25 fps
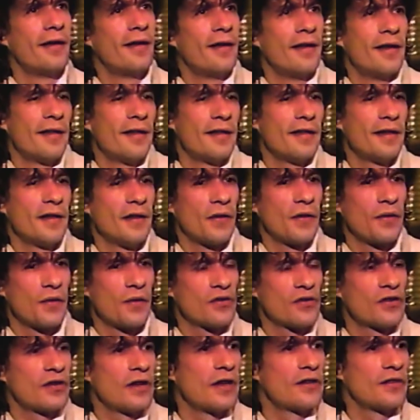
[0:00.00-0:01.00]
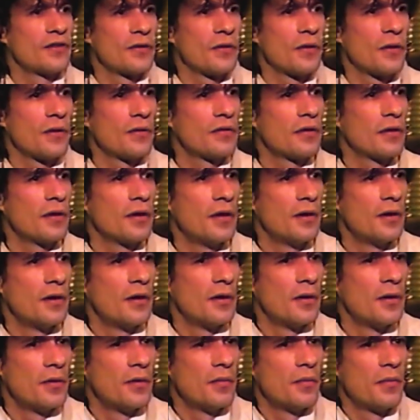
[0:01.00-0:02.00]
You know, those days are over.
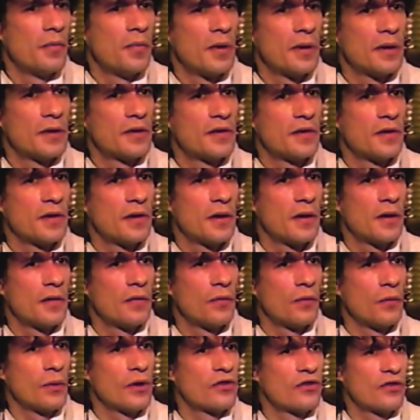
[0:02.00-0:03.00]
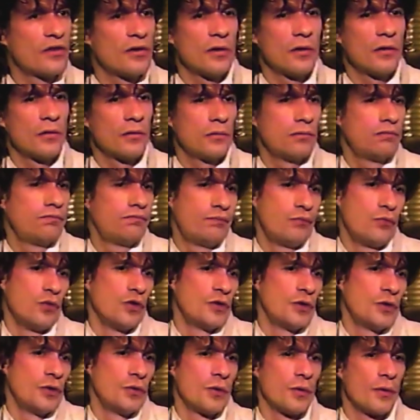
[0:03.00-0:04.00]
But we still will
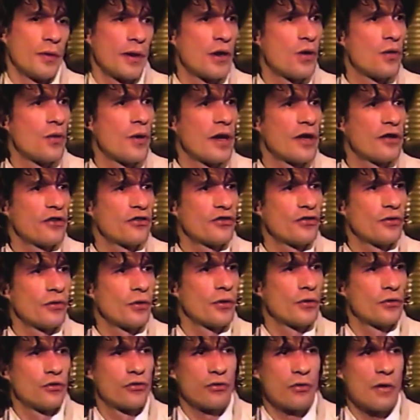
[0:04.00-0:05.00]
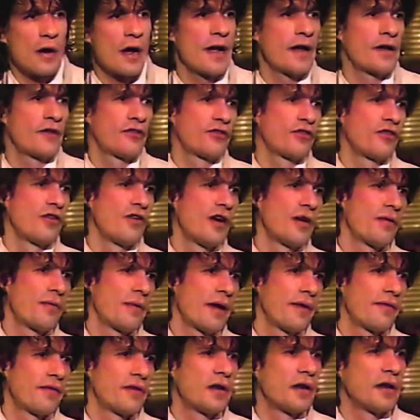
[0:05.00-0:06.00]
do a request or try a song we
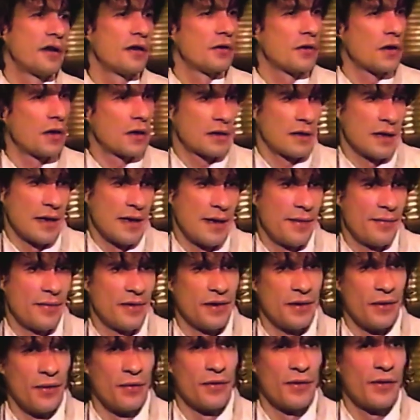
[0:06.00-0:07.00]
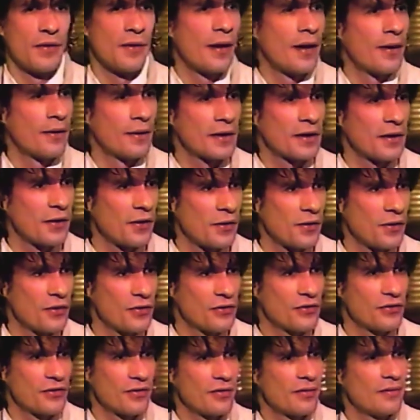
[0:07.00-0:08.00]
haven't done in a long time and don't know how it
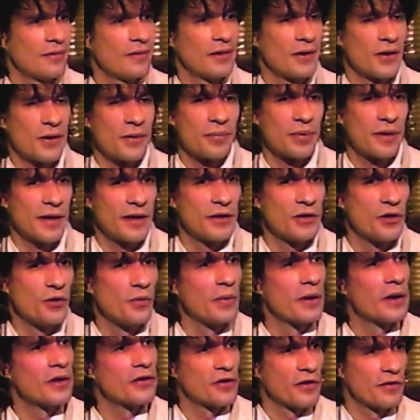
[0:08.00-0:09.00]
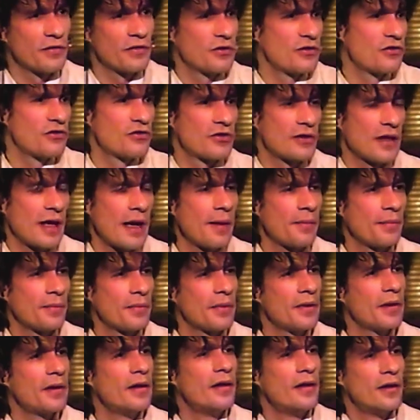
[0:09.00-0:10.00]
goes, and, you know, play 2 minutes of it and stop.
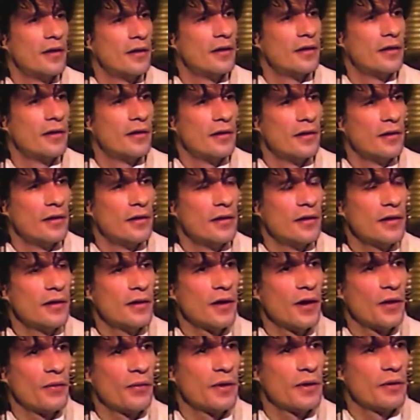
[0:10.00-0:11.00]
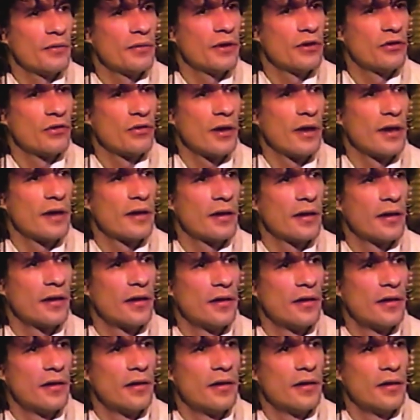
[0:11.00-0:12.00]
But, you know, we try to
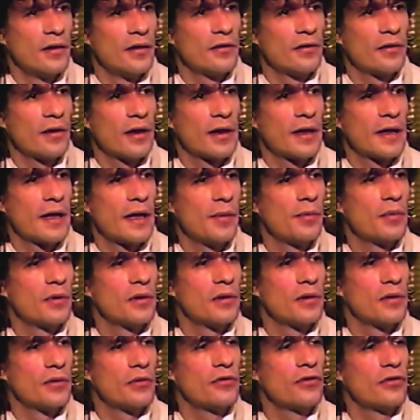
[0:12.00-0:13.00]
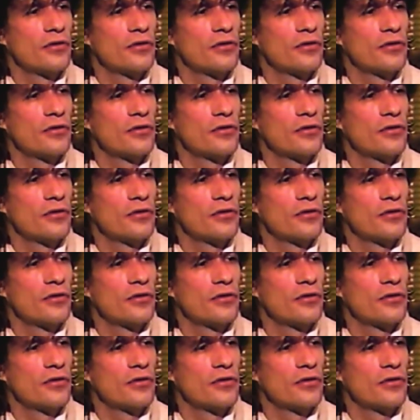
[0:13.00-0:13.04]
keep it loose.